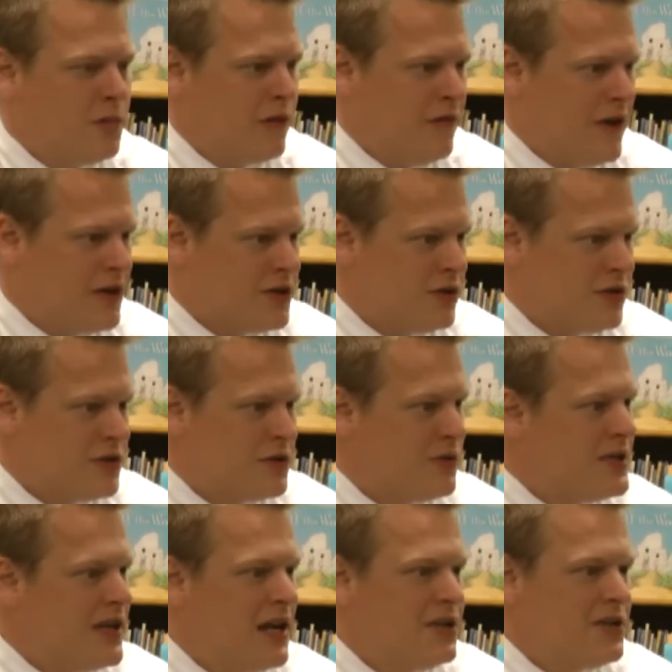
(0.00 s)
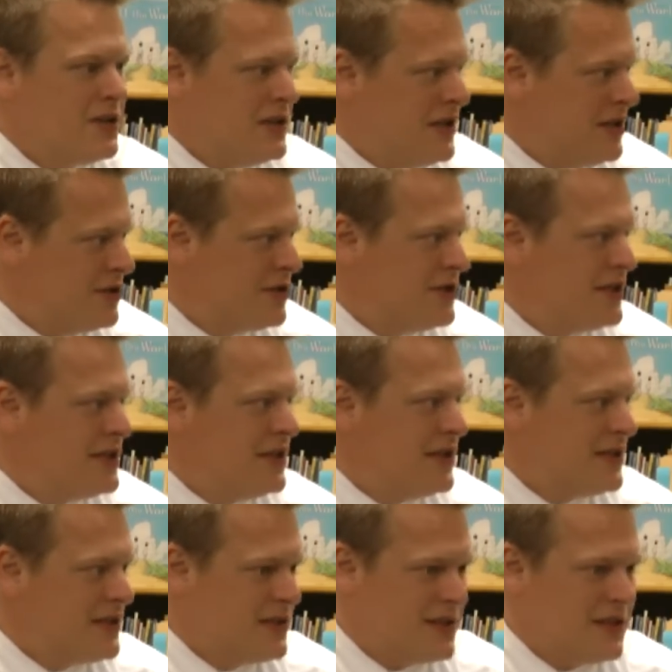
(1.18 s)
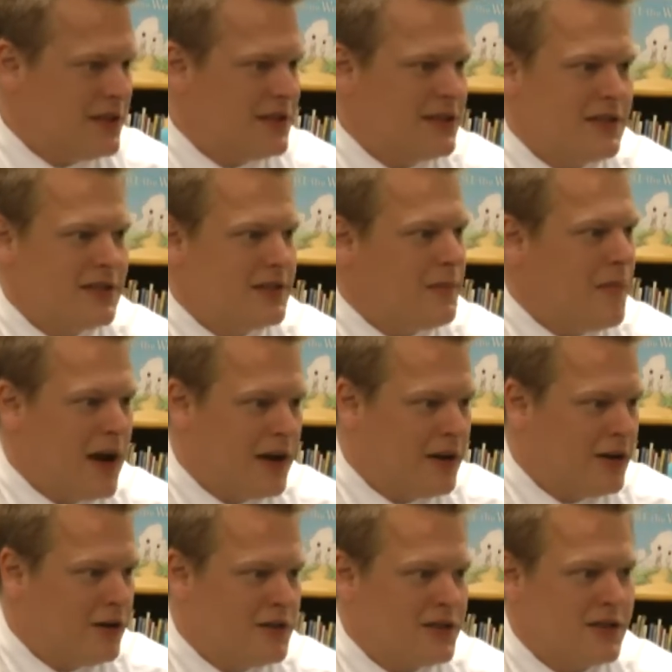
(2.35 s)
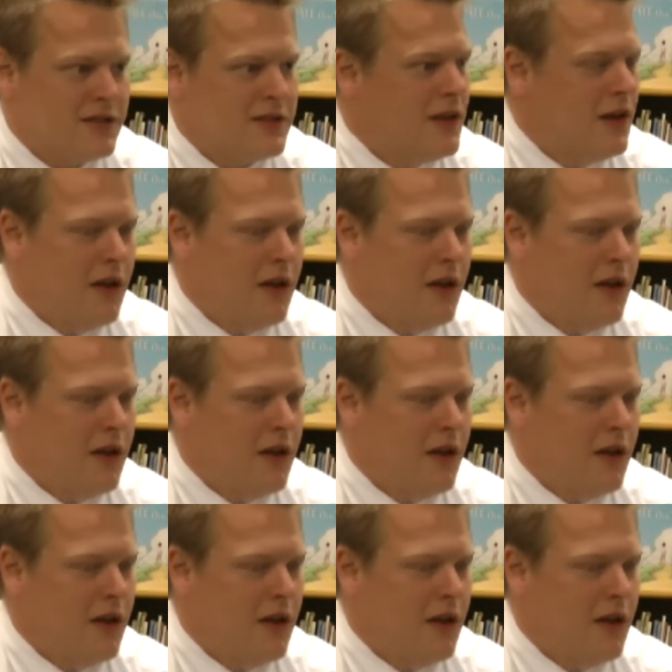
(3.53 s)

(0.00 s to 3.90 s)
professionals. So it's not just teachers; it's the assistants, it's the monitors, it's